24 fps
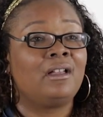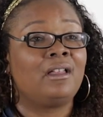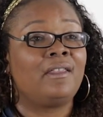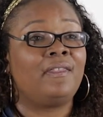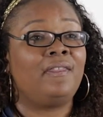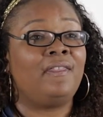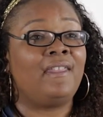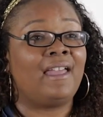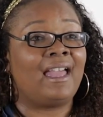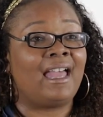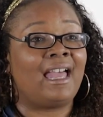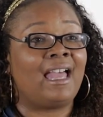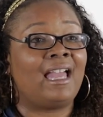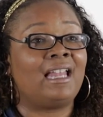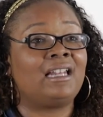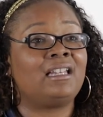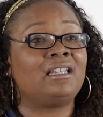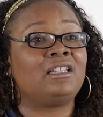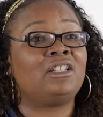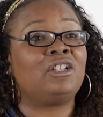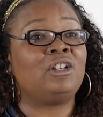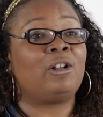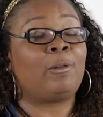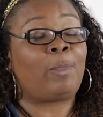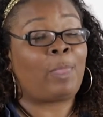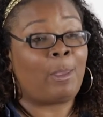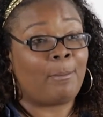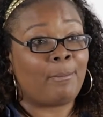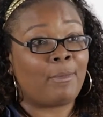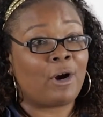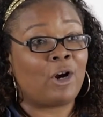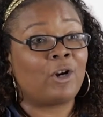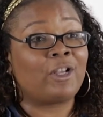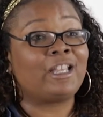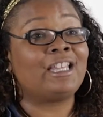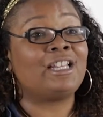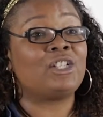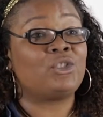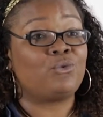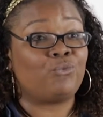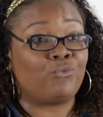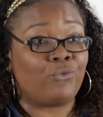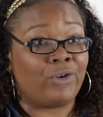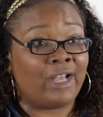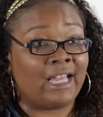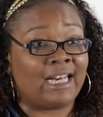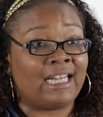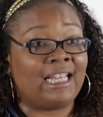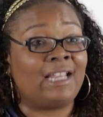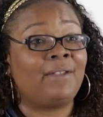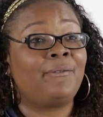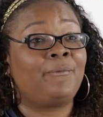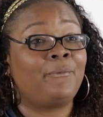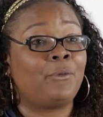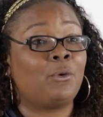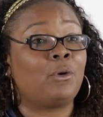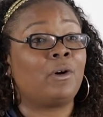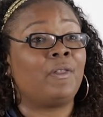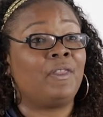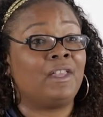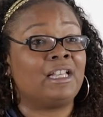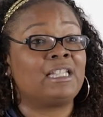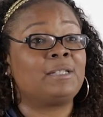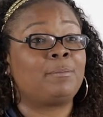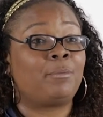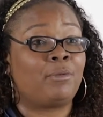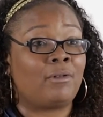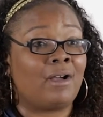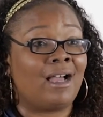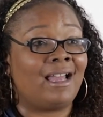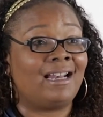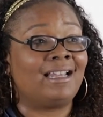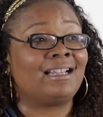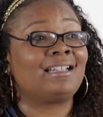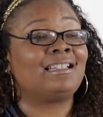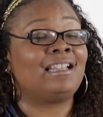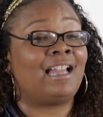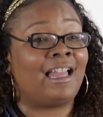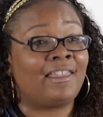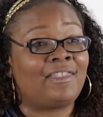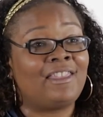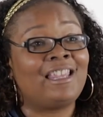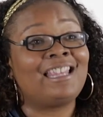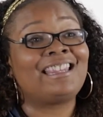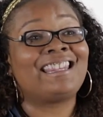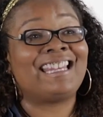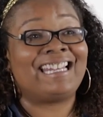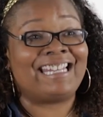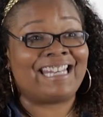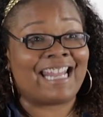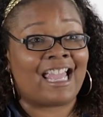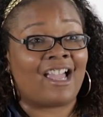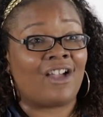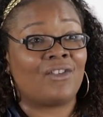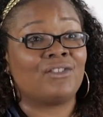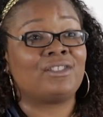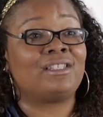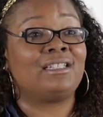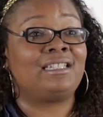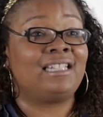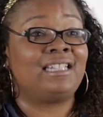that the market is ready for this product. I think that now's the